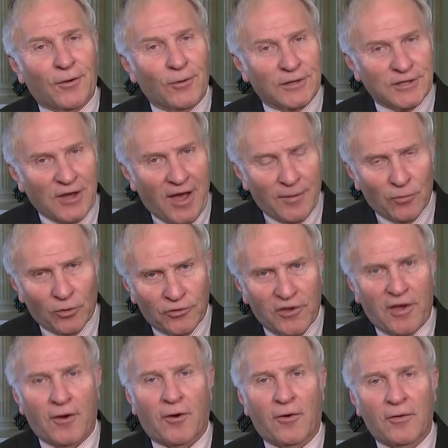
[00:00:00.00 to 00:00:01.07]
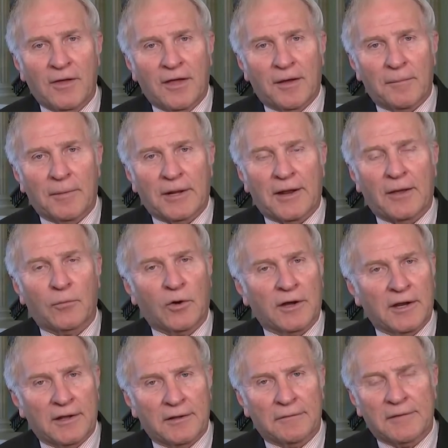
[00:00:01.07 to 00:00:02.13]
Only time will tell, but
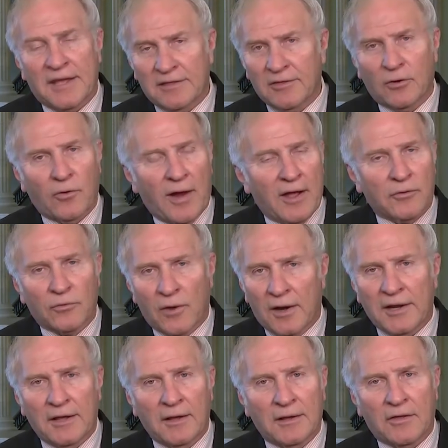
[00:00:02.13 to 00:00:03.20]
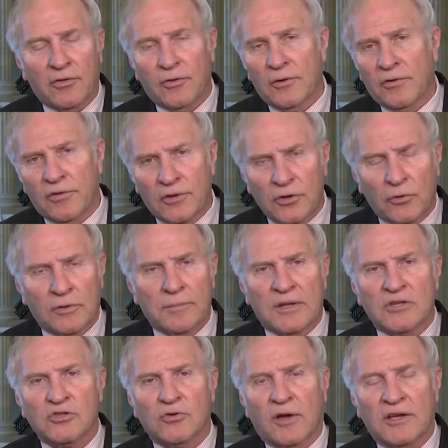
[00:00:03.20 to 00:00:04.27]
we're going to hit the ground running as soon as the new
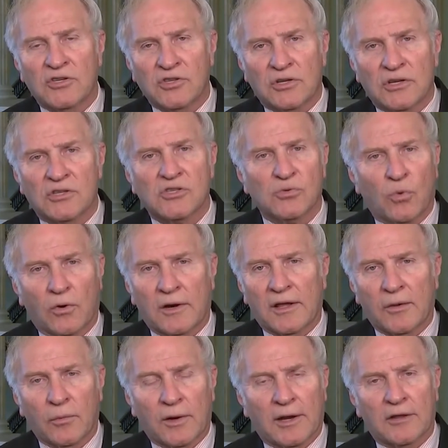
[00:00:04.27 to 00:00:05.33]
administration is sworn in.